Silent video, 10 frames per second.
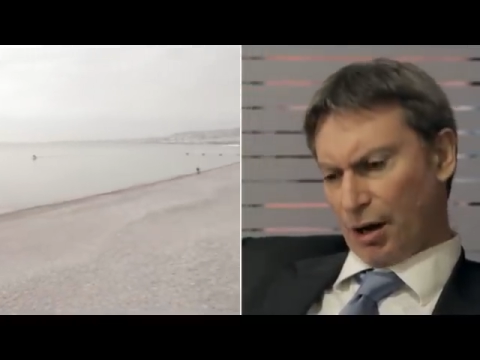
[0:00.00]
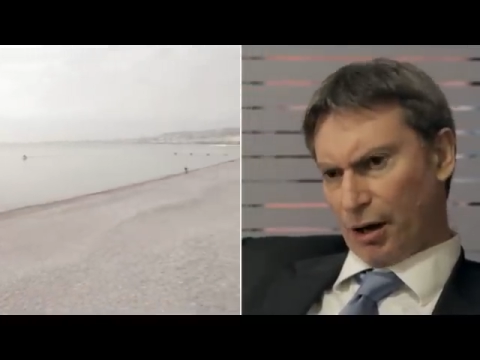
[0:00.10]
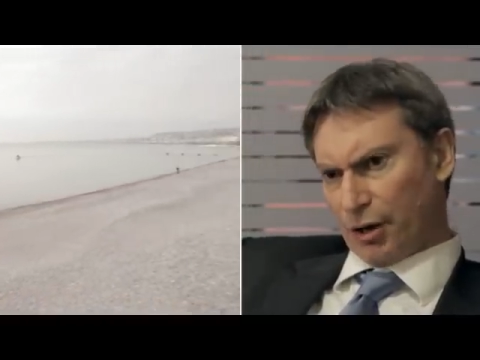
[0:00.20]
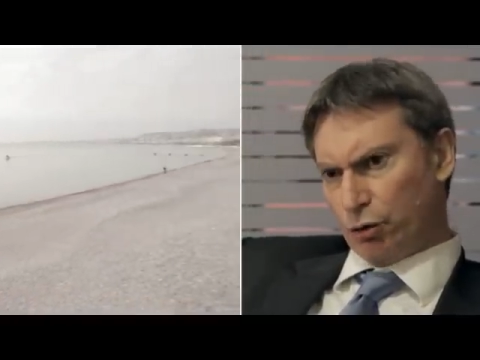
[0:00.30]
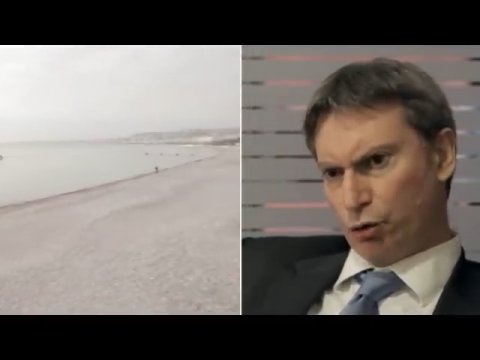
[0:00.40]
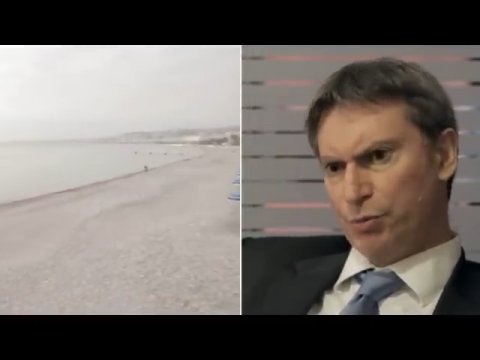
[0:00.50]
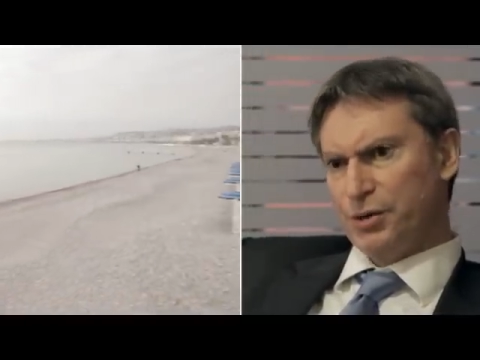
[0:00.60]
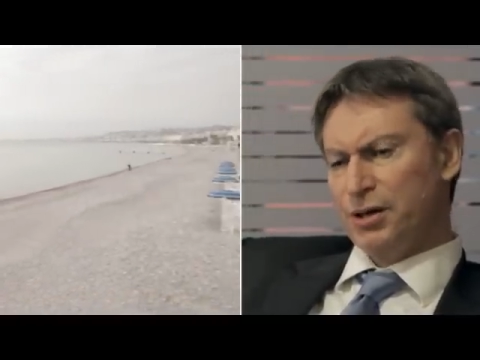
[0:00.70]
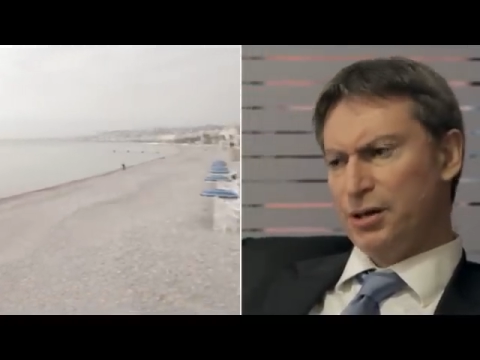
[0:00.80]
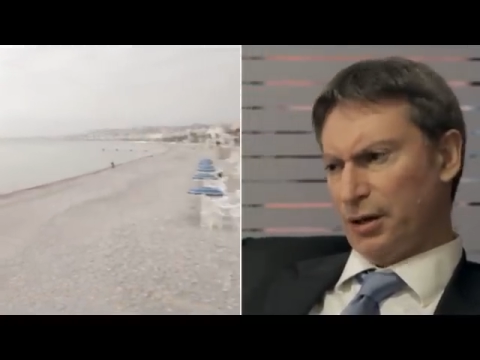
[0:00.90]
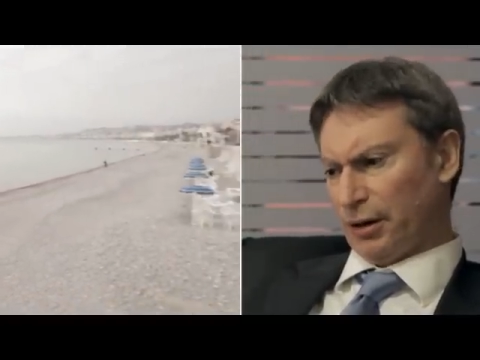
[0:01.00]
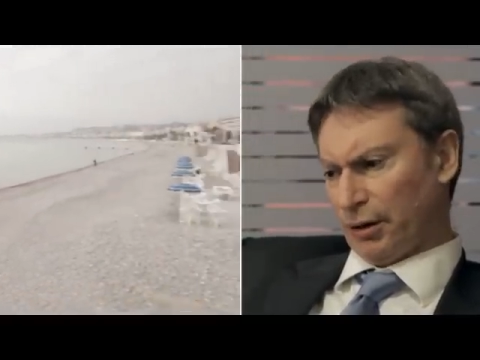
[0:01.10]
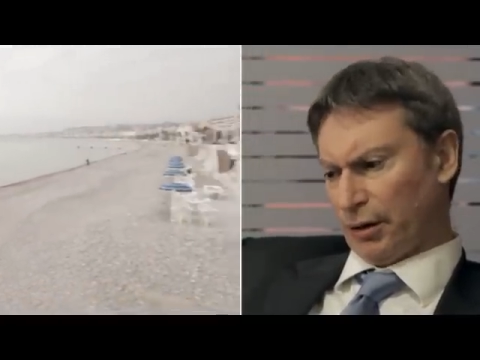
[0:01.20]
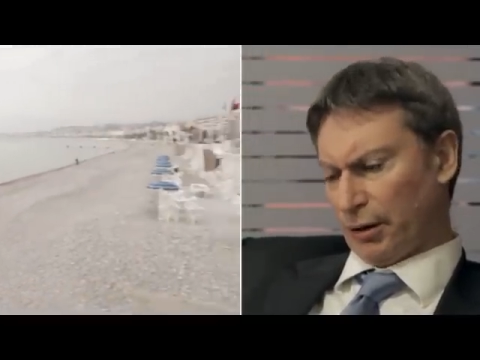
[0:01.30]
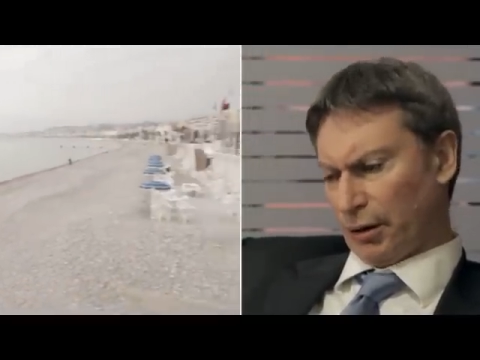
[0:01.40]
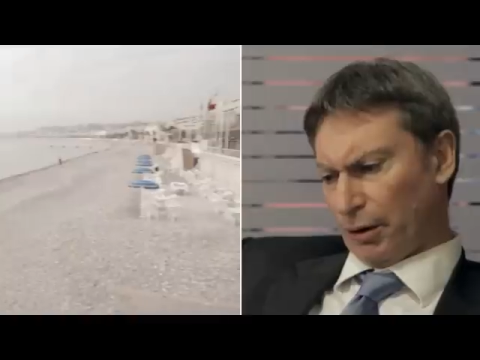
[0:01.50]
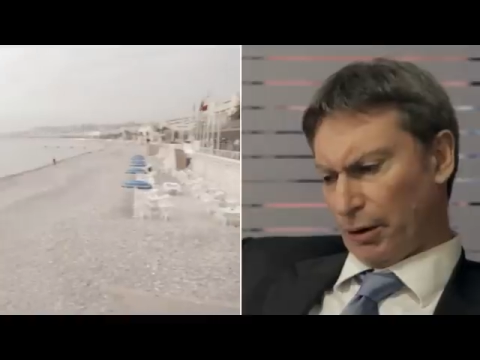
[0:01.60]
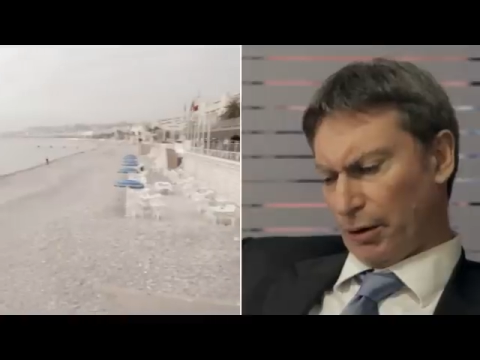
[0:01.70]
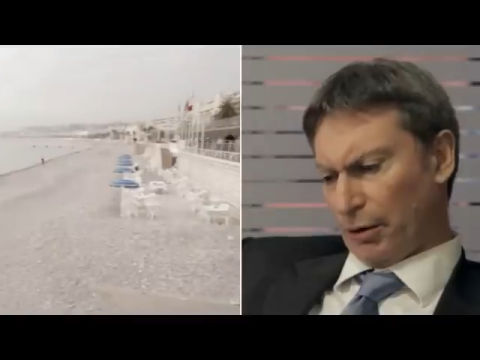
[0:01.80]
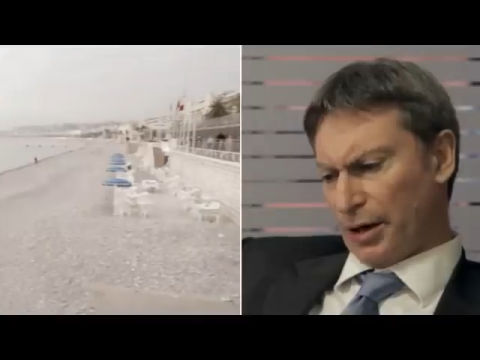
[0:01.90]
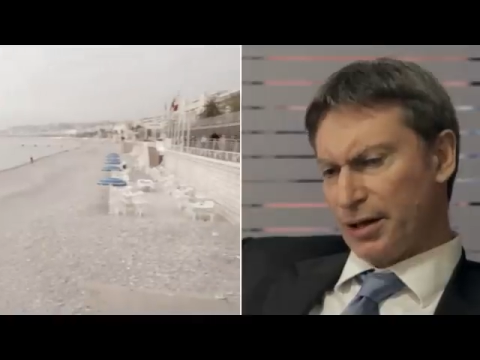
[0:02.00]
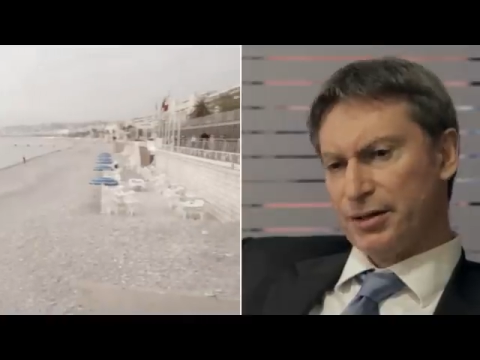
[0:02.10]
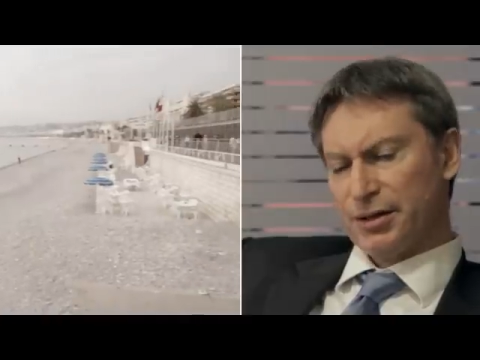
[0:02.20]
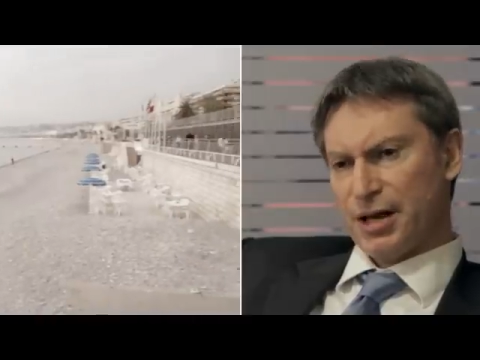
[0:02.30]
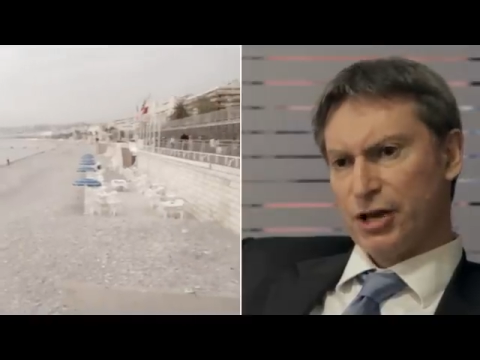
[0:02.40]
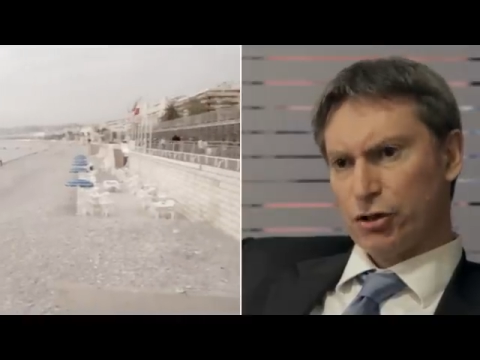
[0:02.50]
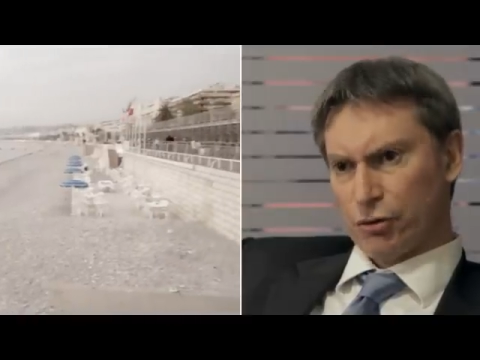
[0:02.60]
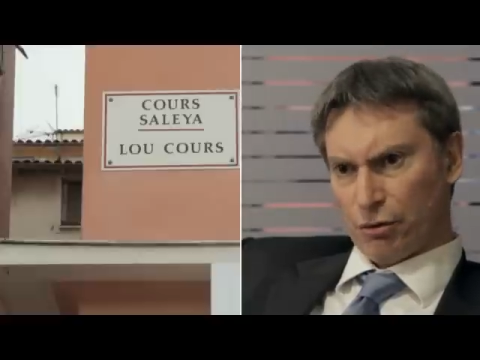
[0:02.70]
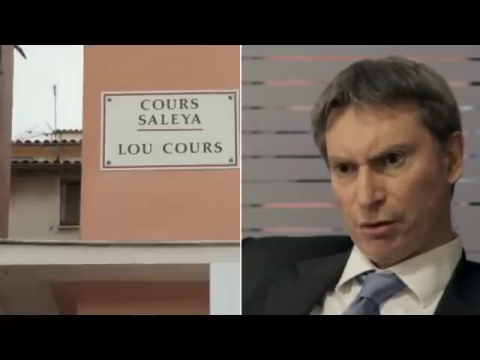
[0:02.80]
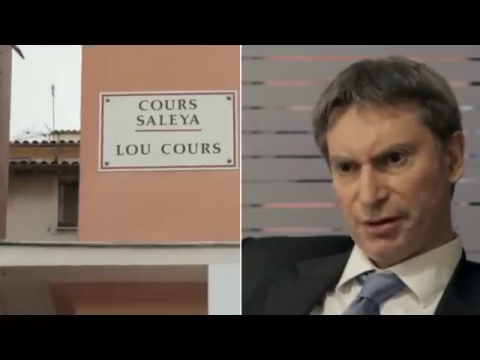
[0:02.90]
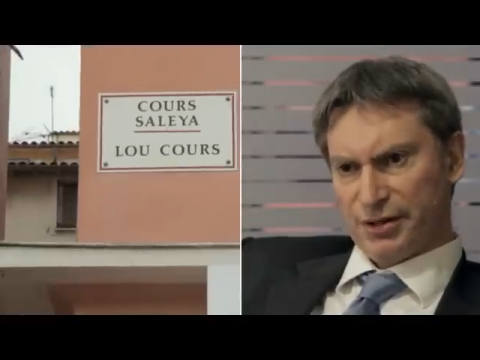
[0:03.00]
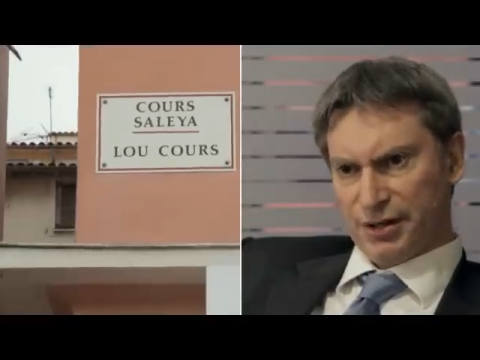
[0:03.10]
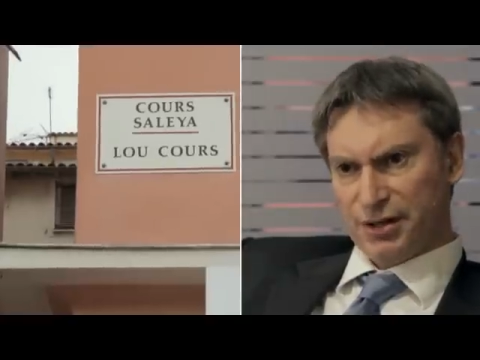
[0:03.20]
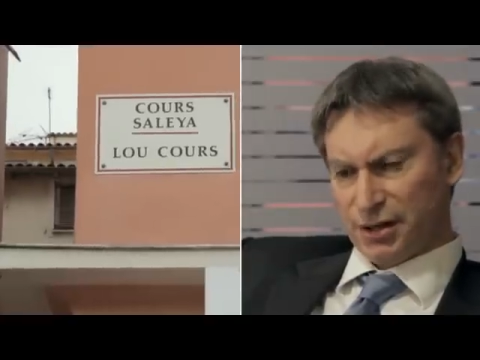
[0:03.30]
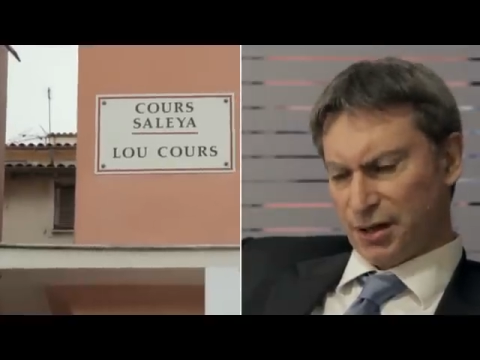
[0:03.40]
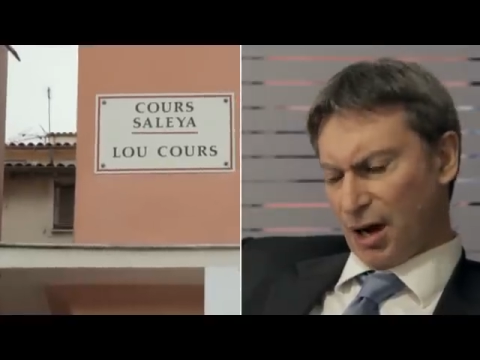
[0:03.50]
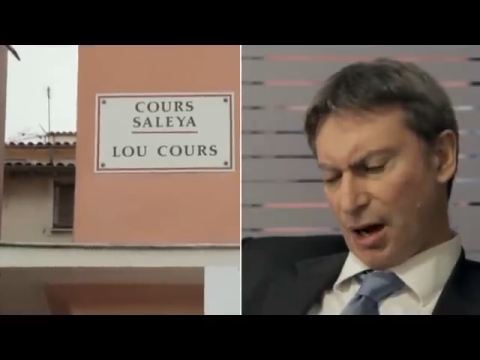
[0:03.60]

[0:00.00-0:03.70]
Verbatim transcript: uh, to be uh, an international city